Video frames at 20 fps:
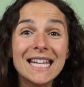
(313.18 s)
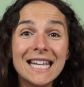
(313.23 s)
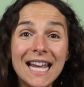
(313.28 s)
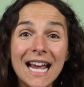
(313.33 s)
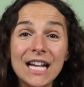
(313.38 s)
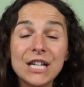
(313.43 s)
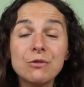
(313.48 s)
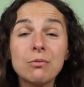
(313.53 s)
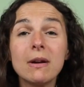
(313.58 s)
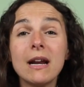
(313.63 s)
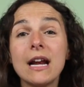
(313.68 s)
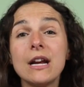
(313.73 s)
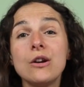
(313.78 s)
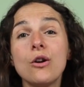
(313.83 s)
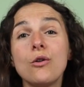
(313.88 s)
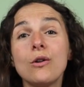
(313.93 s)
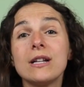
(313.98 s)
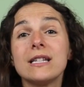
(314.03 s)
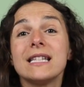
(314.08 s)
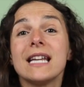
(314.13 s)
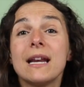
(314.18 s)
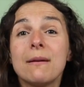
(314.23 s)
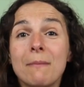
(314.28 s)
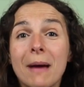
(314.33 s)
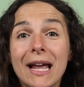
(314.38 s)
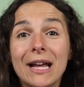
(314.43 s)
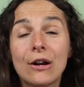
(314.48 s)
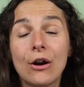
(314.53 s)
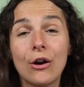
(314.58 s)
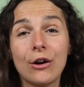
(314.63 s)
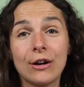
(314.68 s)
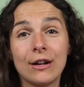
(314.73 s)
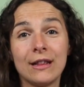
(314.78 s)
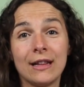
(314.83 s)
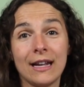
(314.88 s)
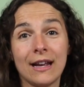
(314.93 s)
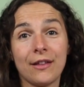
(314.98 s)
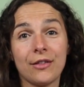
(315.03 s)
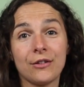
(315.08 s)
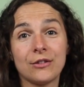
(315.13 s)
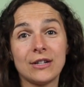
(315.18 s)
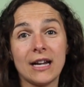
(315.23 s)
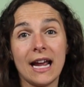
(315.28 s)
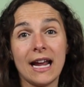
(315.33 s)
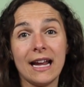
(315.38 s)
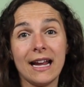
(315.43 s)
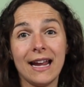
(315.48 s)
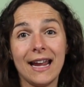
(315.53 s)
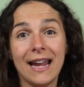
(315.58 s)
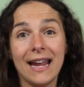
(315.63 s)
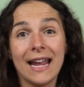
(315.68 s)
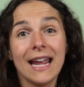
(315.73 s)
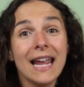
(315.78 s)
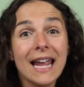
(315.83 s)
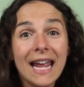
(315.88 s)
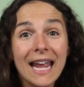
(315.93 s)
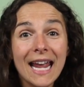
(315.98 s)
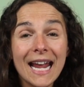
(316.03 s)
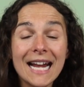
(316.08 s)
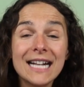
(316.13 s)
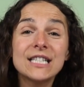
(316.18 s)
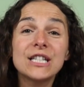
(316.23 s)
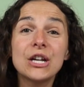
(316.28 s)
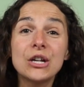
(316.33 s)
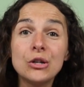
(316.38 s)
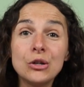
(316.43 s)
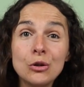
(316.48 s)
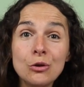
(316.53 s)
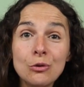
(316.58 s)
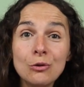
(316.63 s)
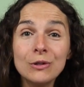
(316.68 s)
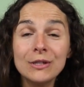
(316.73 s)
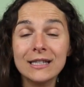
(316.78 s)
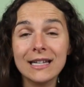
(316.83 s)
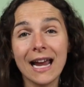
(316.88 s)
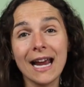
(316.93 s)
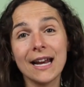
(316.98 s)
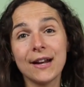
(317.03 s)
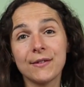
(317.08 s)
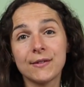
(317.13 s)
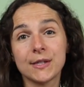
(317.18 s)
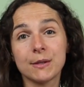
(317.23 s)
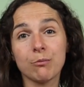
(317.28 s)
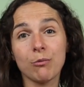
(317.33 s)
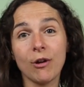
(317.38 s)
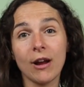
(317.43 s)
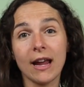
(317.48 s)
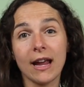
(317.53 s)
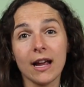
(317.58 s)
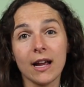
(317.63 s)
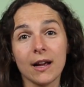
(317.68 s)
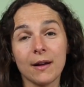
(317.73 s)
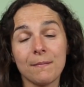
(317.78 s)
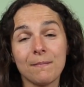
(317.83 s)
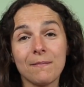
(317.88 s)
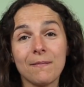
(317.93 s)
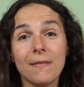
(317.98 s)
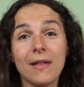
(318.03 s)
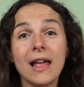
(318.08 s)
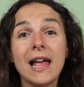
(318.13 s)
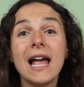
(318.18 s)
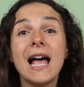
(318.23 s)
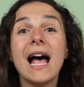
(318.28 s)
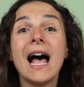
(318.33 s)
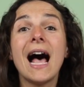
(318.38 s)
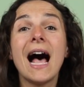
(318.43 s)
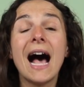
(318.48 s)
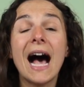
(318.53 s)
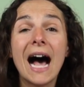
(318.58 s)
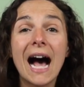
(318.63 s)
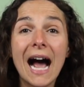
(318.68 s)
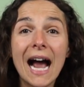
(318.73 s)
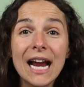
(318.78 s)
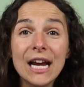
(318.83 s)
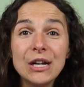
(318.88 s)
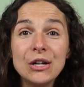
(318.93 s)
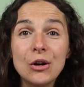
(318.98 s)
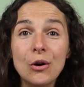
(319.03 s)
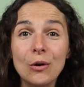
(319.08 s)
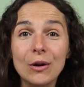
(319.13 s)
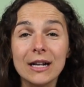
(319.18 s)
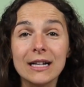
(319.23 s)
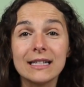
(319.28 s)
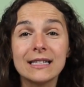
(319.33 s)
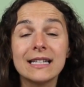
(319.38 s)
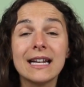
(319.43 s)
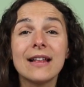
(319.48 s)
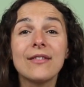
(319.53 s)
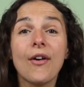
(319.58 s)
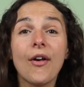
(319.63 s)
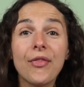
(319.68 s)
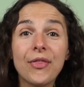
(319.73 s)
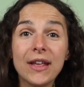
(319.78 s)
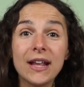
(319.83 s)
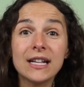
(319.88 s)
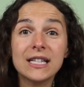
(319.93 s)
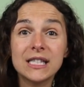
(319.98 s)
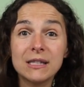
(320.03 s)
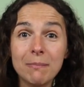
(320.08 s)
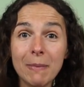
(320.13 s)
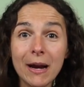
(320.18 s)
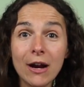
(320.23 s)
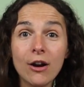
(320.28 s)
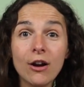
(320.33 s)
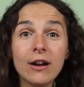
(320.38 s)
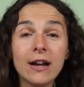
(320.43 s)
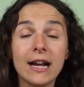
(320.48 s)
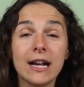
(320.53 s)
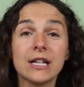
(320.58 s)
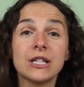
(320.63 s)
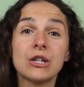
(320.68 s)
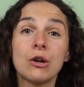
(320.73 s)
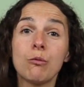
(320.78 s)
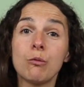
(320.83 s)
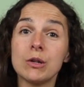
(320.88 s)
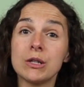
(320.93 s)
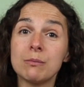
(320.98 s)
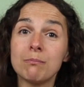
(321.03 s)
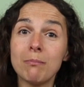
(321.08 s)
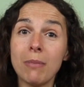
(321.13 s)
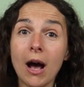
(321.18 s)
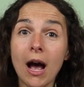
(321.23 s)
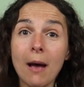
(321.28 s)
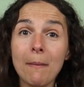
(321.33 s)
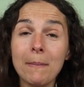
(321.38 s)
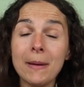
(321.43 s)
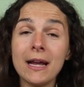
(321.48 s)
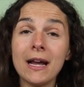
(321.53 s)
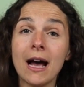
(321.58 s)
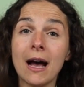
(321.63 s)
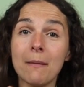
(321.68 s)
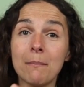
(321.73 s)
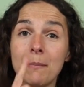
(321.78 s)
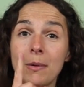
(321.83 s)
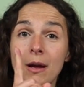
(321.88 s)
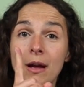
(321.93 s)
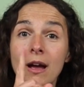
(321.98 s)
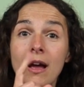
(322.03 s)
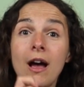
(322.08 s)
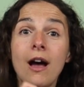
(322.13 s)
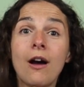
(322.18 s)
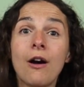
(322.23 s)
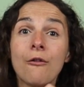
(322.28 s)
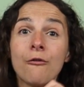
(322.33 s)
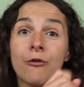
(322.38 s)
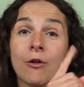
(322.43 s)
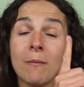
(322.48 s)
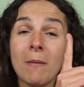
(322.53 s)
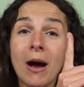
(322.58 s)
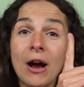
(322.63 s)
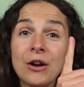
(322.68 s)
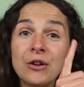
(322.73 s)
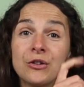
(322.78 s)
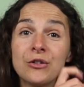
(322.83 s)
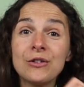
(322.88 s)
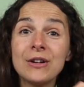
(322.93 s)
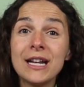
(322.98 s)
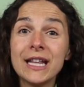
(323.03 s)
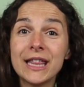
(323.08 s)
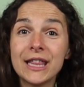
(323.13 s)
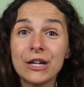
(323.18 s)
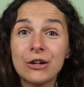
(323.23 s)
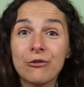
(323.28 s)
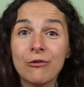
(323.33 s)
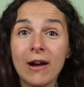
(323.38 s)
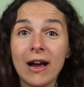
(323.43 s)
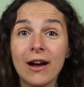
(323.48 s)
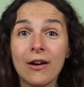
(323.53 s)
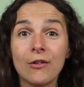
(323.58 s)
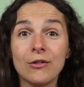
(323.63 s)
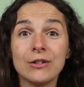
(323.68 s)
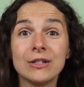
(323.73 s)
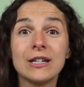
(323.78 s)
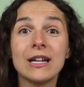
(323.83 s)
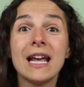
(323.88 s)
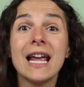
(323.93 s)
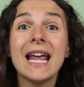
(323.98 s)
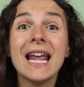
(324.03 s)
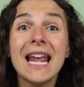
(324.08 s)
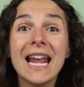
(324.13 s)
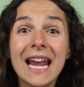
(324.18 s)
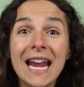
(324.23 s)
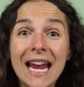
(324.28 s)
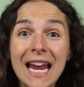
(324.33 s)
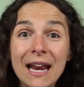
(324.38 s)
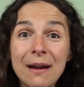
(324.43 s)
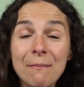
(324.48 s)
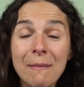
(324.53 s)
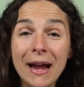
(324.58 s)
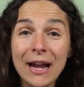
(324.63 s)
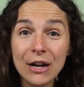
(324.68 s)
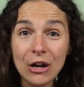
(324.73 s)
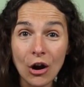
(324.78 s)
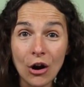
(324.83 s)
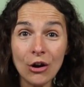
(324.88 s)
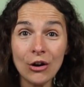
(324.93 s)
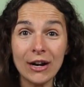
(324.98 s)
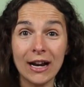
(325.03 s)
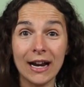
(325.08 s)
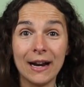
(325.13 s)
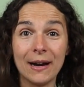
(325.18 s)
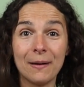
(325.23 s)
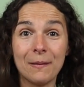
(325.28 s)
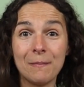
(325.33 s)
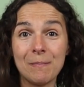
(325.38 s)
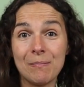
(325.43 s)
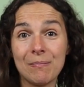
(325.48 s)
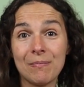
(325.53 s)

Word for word: Guess what I noticed in my garden the other day? It's a new sign of spring. I noticed that the asparagus was popping up from underneath the ground in my garden.